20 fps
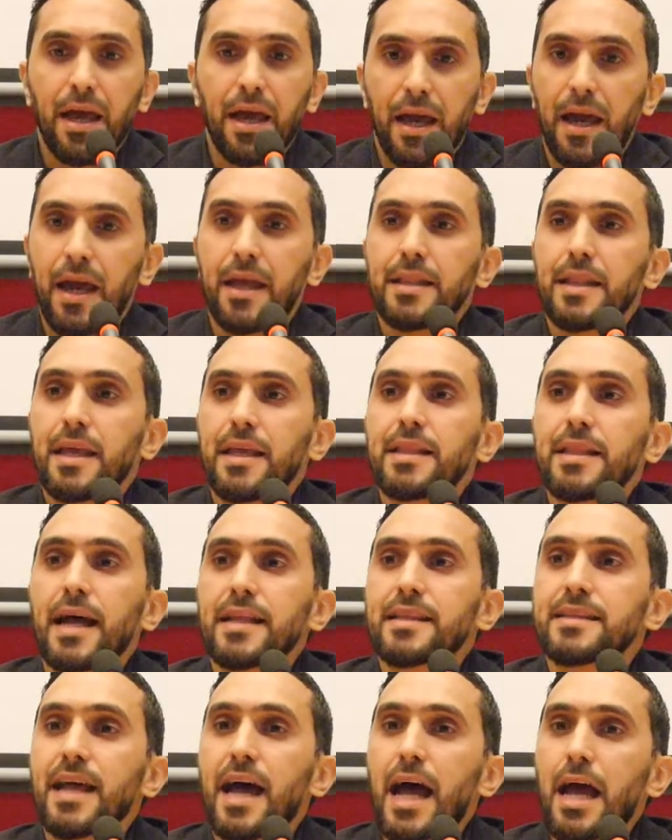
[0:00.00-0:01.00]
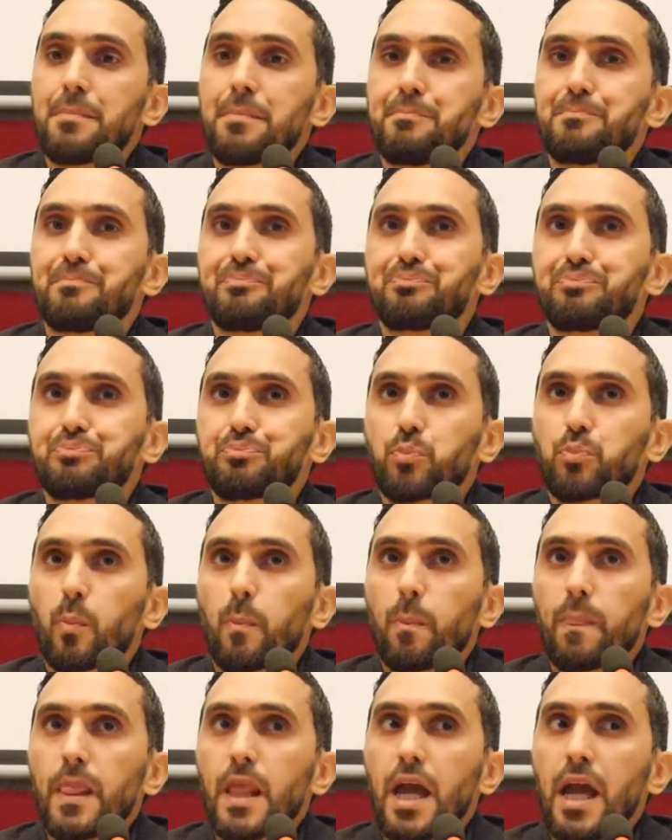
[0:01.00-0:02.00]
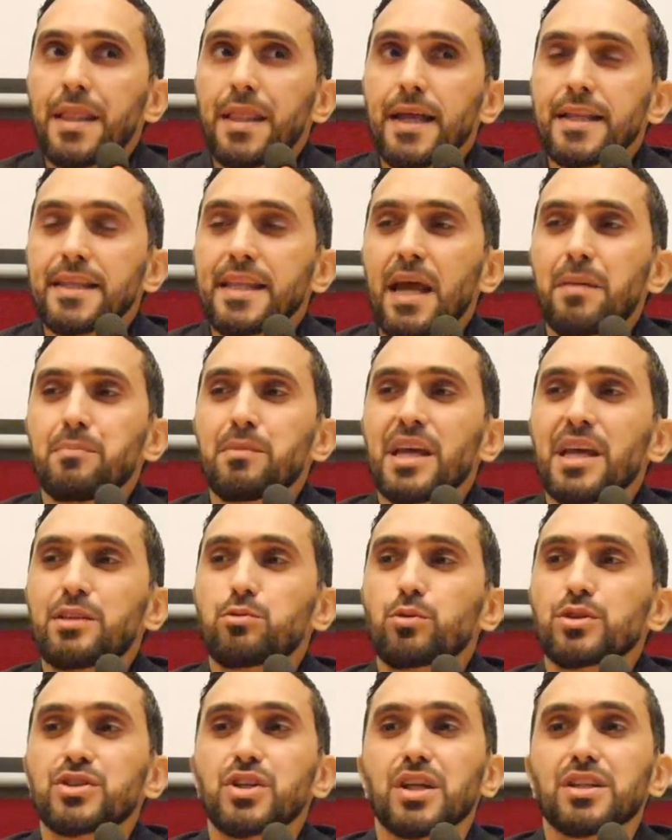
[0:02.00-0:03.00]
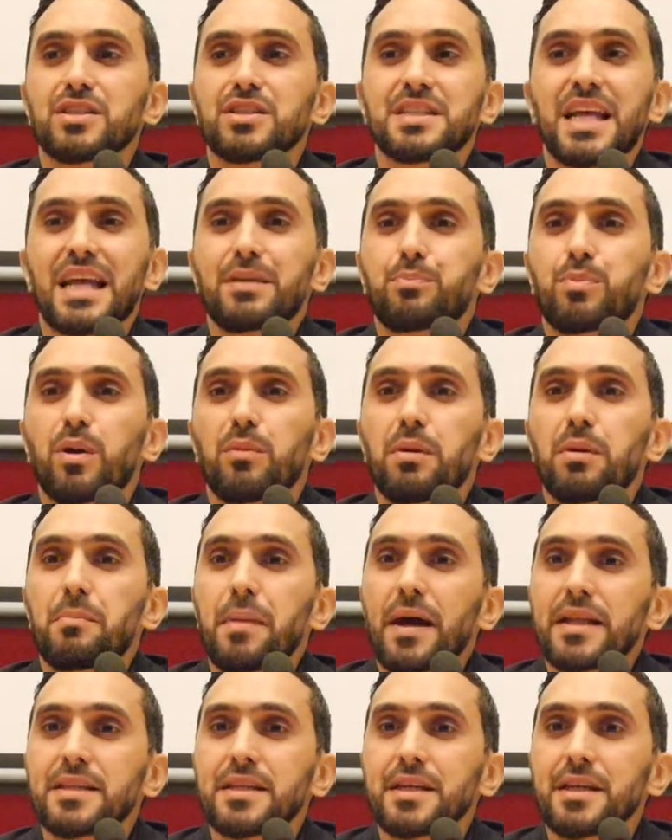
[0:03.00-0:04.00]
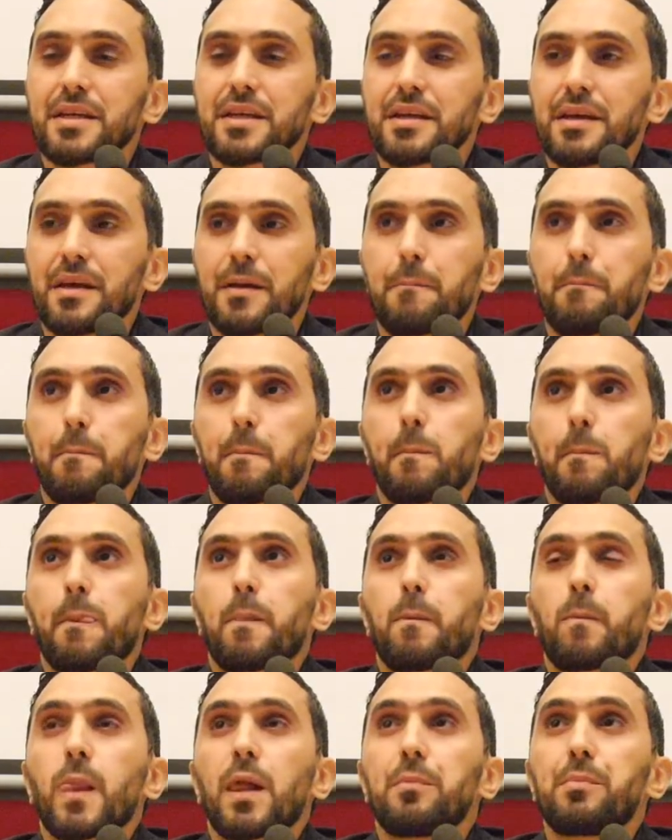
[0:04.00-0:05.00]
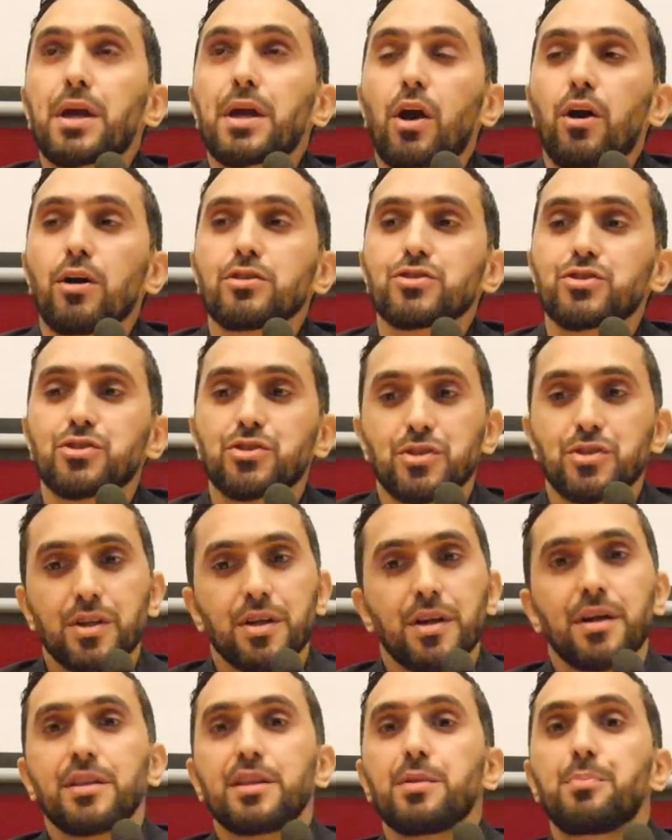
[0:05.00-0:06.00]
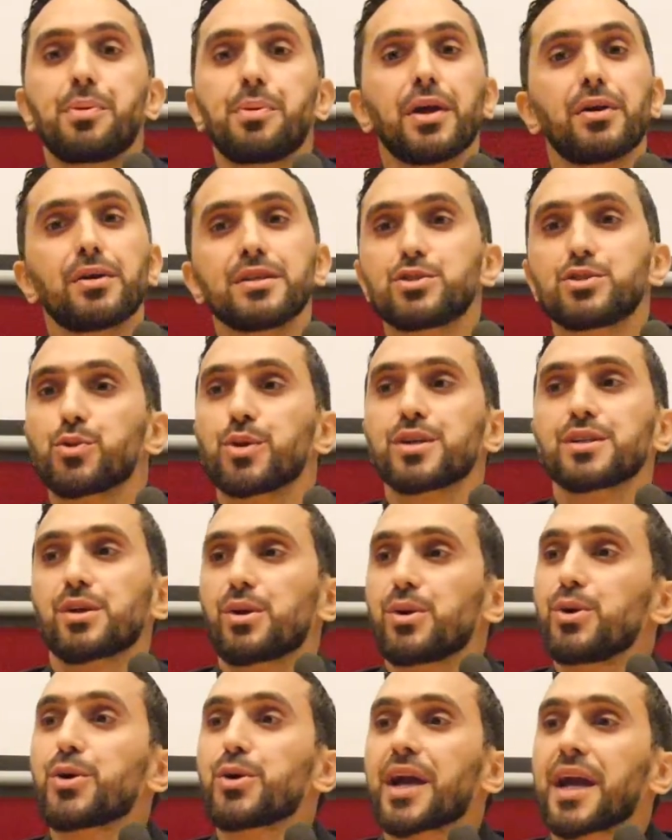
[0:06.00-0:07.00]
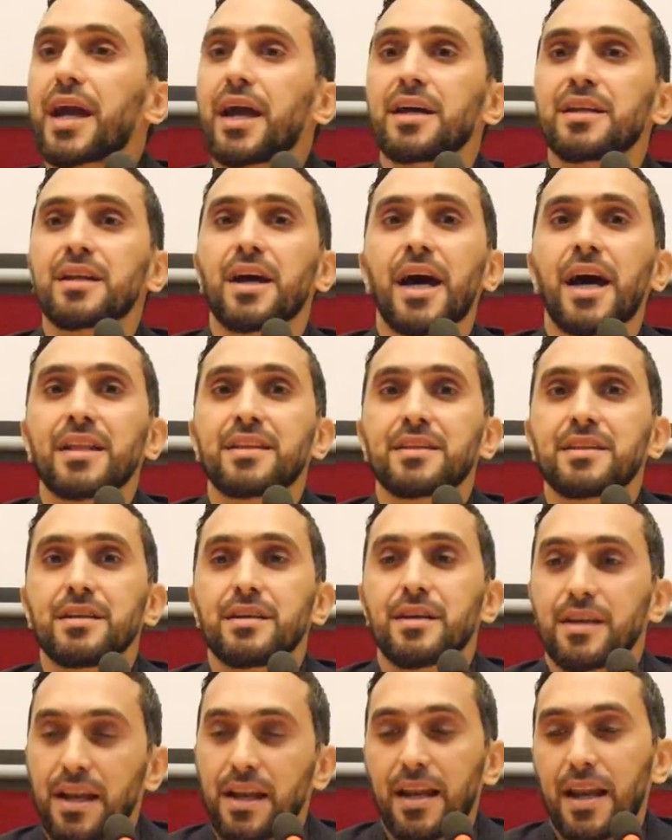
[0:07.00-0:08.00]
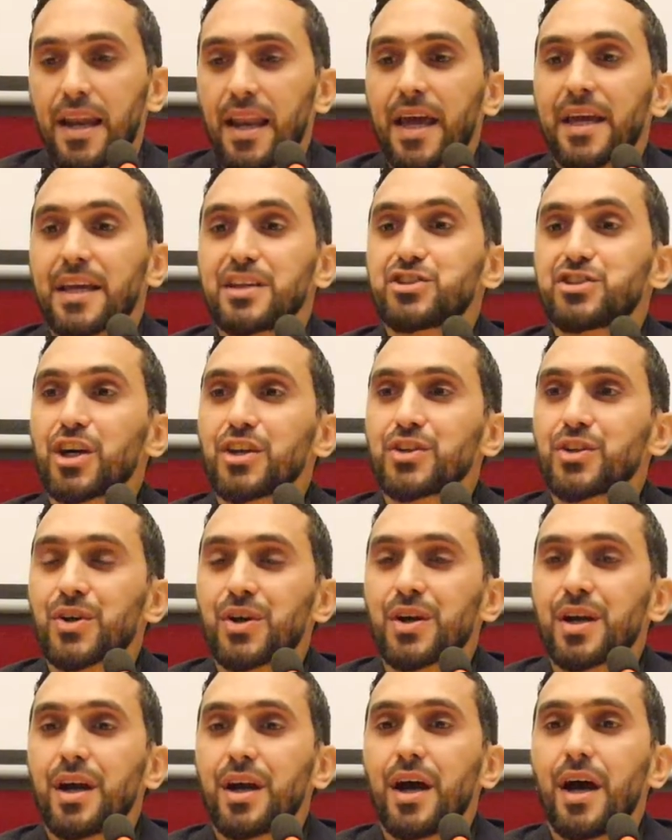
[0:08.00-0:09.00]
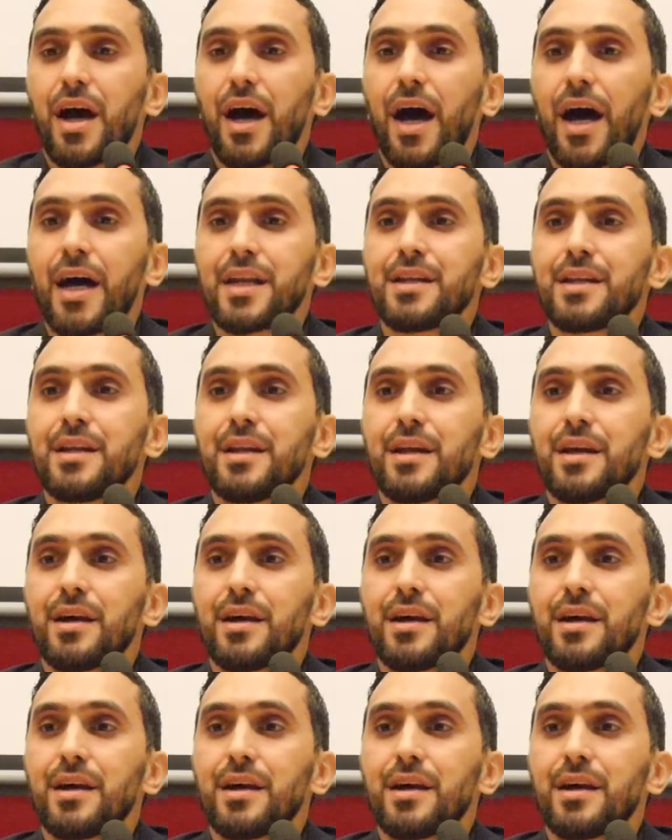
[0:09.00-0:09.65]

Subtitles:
in that time it was not that problematic, because the periods were looking at like each other. And